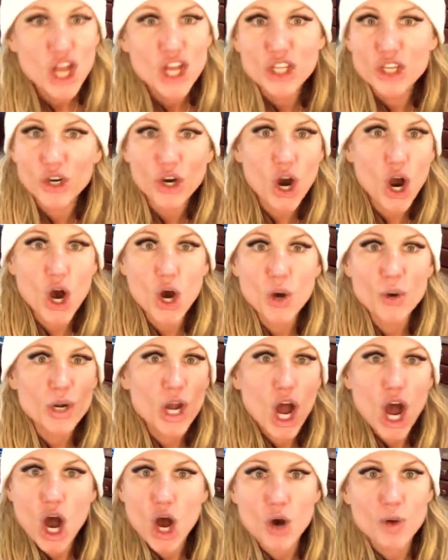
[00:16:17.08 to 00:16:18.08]
your own
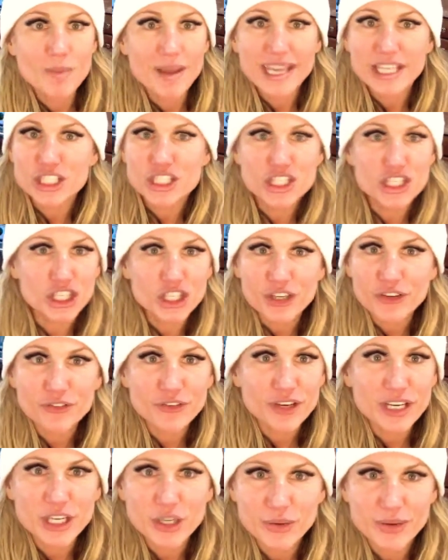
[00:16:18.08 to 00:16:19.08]
homemade
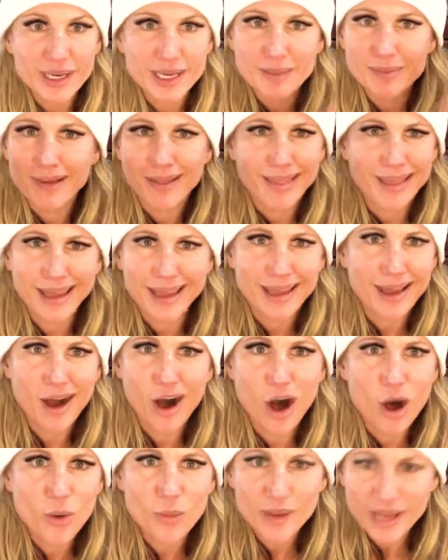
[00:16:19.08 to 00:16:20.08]
sugar-free cream like all